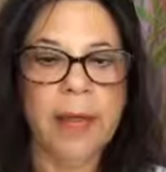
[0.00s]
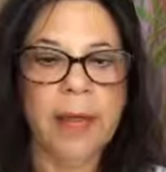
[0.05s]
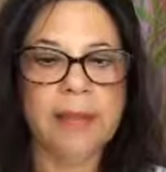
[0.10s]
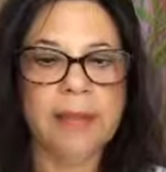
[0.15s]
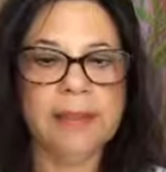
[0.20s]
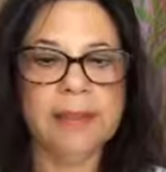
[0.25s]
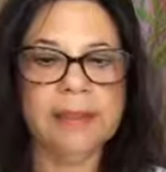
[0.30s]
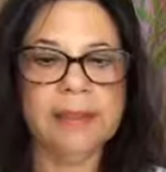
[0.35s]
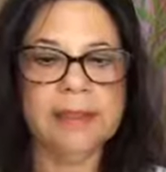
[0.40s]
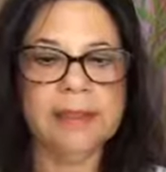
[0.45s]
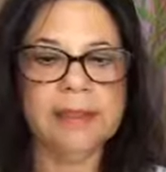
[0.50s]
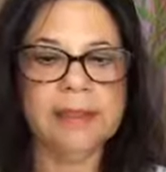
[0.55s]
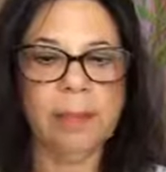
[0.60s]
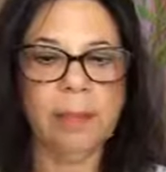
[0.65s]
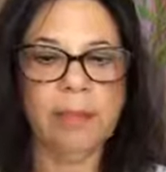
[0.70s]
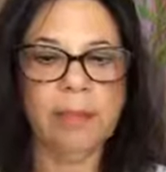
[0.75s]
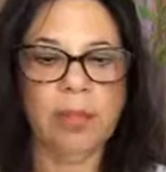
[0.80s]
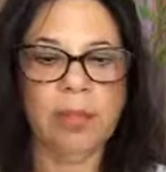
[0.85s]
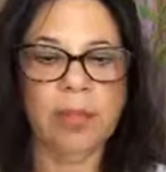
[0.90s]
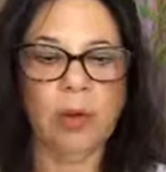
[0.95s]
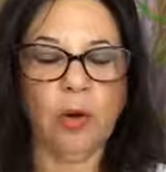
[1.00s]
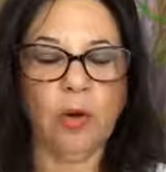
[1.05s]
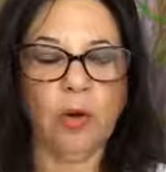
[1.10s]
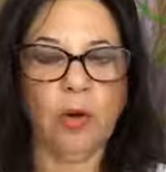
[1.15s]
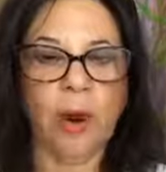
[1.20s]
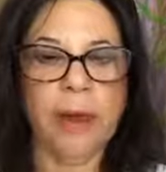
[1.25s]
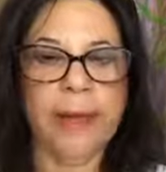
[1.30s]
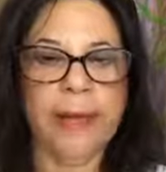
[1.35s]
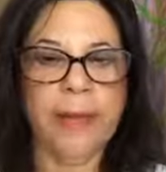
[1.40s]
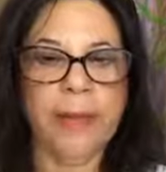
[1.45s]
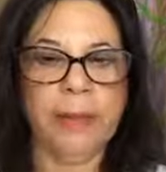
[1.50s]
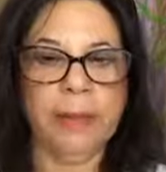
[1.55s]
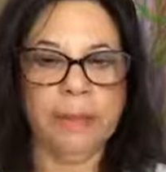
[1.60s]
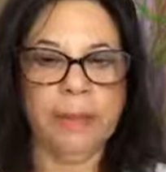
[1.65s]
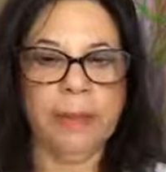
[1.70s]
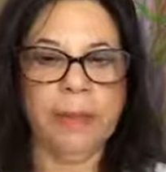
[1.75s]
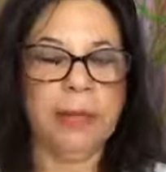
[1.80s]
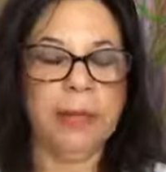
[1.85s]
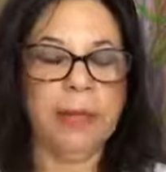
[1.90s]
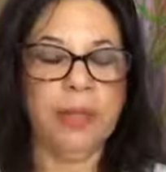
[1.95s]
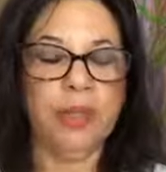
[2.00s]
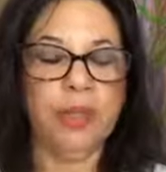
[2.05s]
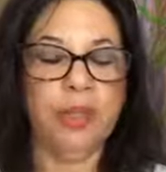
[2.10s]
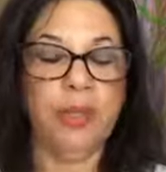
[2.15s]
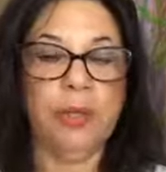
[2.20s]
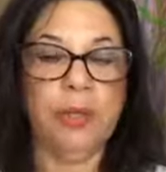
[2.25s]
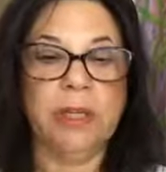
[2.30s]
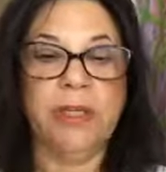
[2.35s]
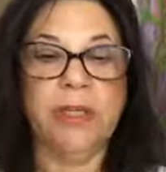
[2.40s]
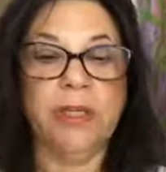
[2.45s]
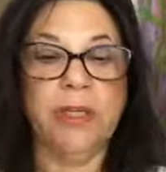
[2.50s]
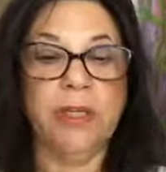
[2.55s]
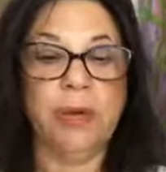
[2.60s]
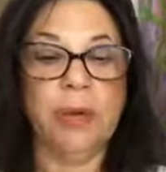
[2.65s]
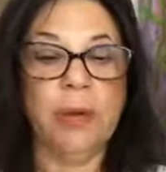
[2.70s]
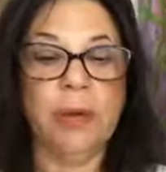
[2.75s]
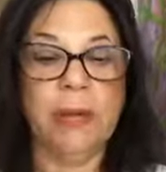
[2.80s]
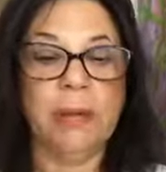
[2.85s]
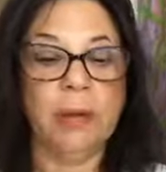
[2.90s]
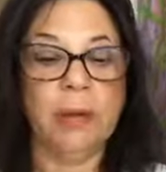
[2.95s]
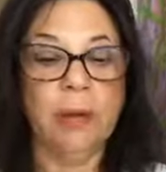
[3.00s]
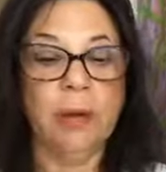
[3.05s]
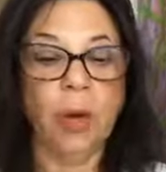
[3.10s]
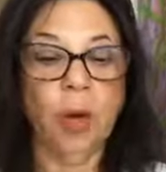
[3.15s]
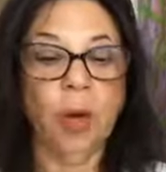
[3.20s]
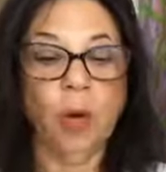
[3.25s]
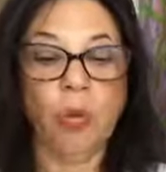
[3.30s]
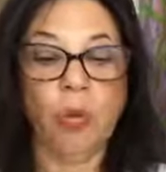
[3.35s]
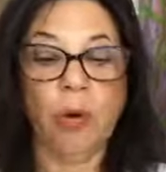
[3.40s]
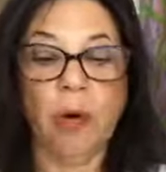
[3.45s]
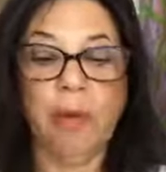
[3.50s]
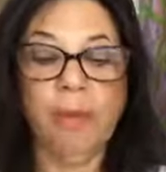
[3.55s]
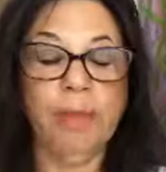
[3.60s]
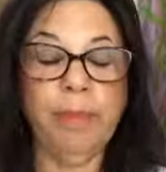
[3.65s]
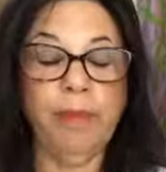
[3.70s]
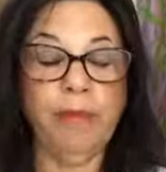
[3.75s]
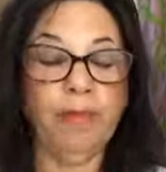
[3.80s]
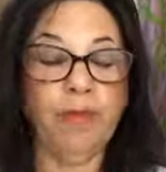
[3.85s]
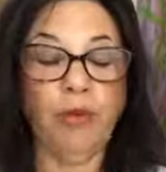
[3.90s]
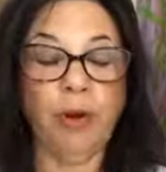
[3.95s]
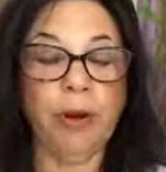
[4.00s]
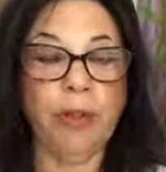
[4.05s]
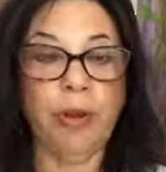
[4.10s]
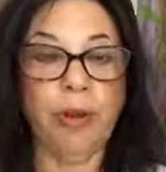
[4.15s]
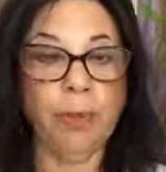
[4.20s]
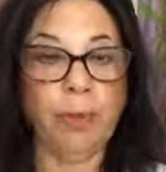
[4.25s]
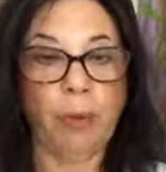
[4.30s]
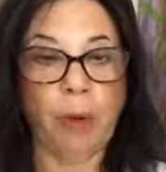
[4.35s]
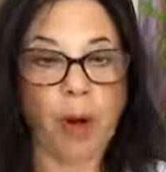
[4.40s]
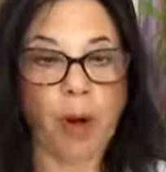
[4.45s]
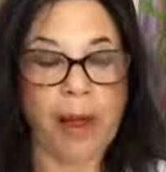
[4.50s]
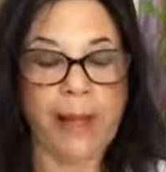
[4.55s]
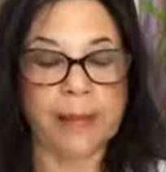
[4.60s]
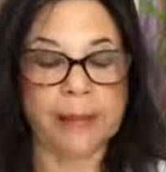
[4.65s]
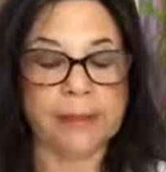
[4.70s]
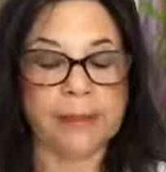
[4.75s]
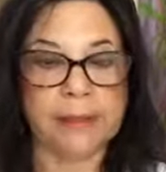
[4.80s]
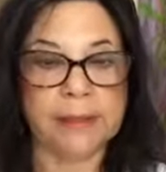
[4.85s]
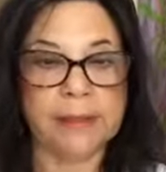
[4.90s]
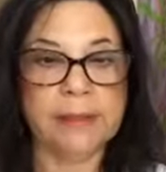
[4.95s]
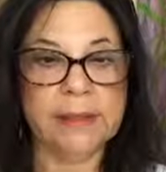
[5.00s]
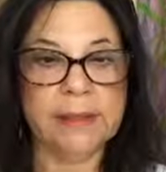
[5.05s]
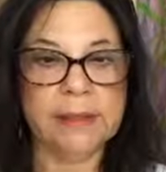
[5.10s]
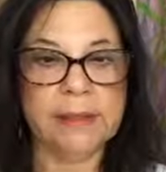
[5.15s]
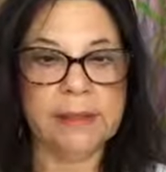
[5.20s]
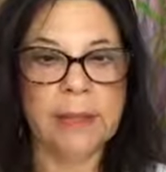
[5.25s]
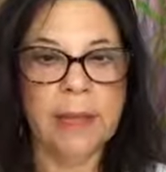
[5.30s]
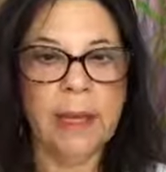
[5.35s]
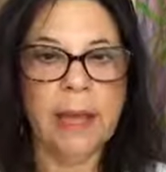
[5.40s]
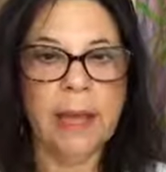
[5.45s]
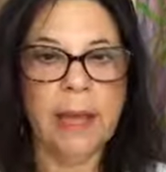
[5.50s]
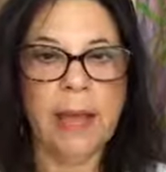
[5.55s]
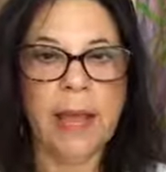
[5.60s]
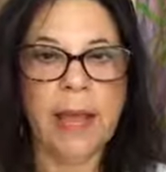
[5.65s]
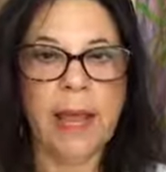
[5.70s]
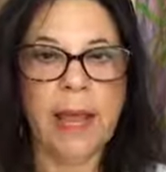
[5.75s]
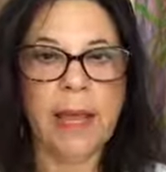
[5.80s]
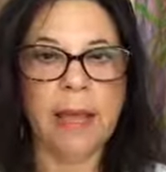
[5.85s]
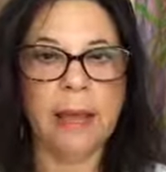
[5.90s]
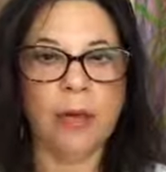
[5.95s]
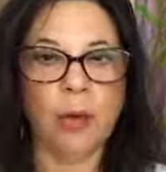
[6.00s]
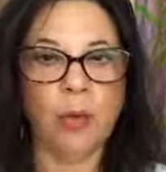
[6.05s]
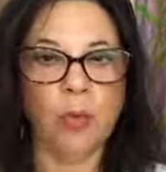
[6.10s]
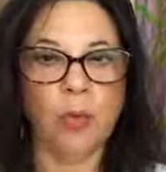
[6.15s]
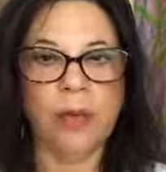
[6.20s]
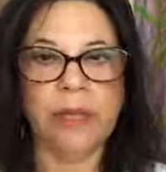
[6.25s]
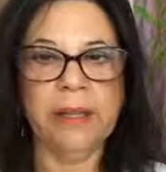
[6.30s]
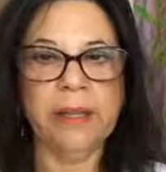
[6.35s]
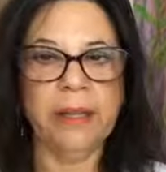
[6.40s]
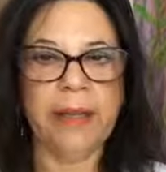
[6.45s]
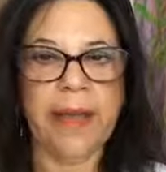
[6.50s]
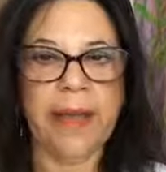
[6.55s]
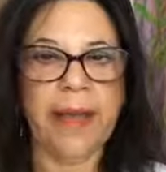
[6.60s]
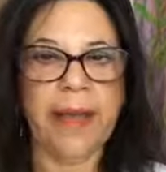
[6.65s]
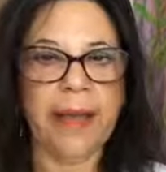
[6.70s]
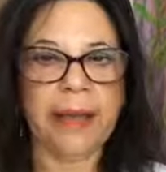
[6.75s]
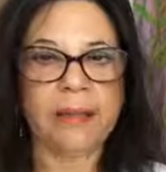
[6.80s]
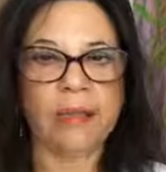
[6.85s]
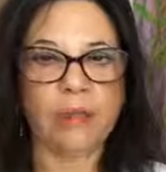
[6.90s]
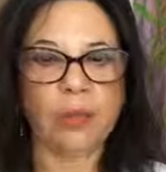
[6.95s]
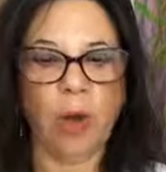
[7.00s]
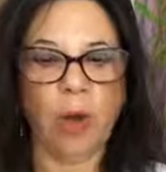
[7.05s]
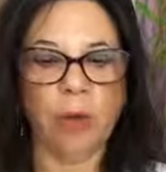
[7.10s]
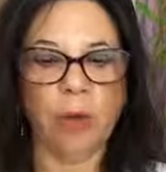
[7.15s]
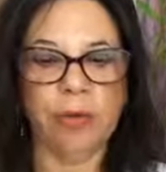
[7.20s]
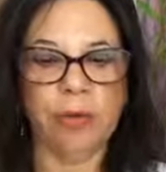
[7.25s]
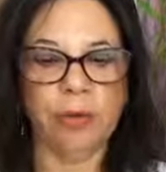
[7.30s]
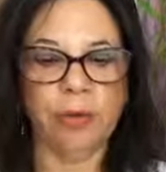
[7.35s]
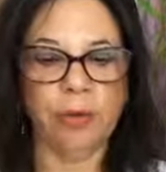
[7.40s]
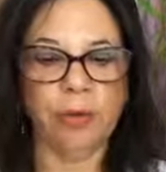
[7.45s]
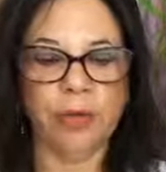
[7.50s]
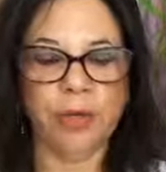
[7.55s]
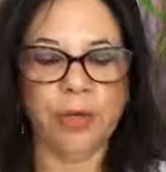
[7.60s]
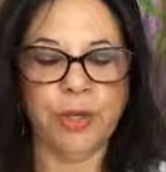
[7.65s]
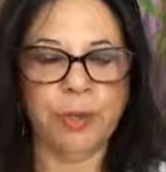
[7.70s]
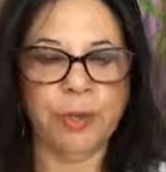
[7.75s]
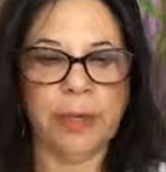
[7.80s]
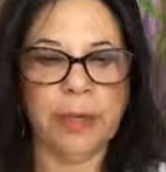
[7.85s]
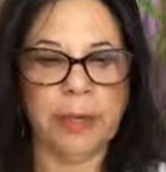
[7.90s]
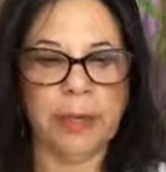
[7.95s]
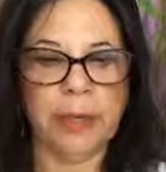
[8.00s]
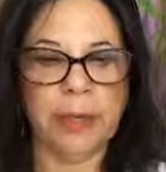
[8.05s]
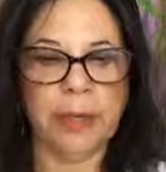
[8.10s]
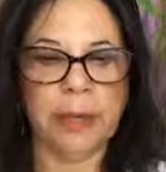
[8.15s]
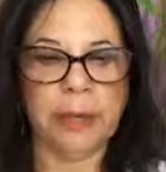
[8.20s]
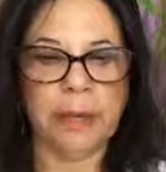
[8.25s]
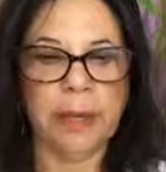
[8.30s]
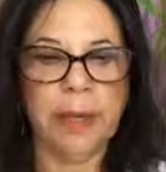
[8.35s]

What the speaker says: And this is something great because you can do it right before your practice and relax while you're doing it.